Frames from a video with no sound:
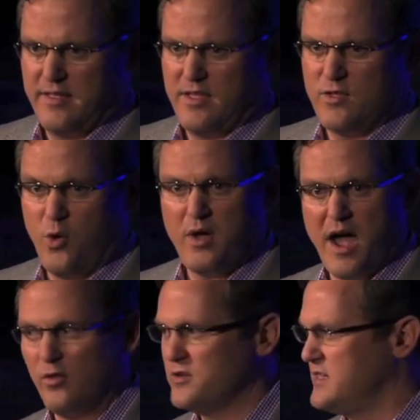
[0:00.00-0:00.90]
And the old guy
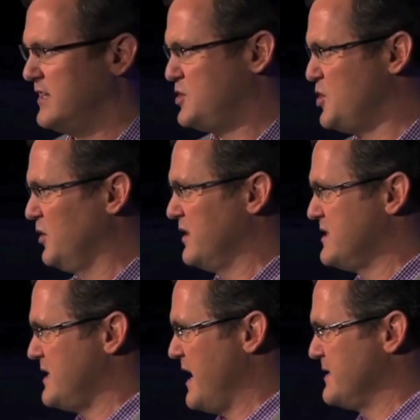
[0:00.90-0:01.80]
looks at Shula and
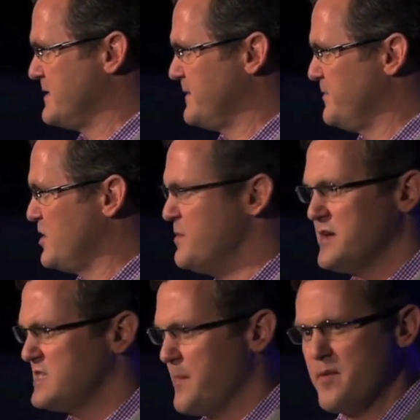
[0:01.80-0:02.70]
says, you
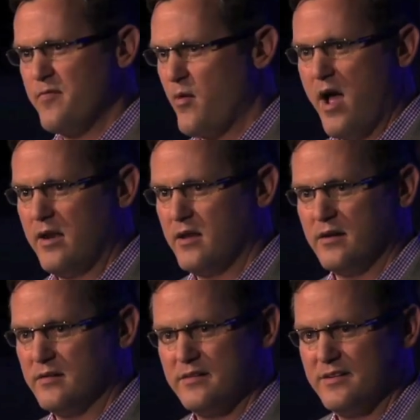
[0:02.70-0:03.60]
must not be from around
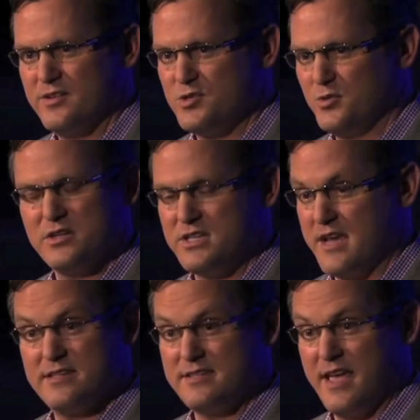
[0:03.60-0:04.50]
here. Shula
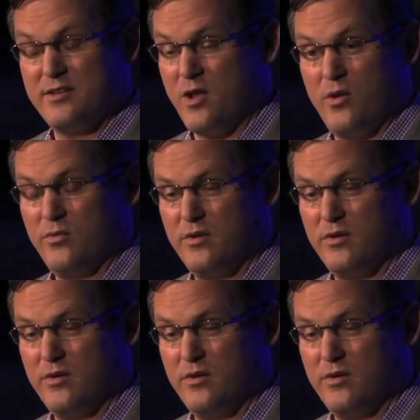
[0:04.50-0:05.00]
shakes his head, no.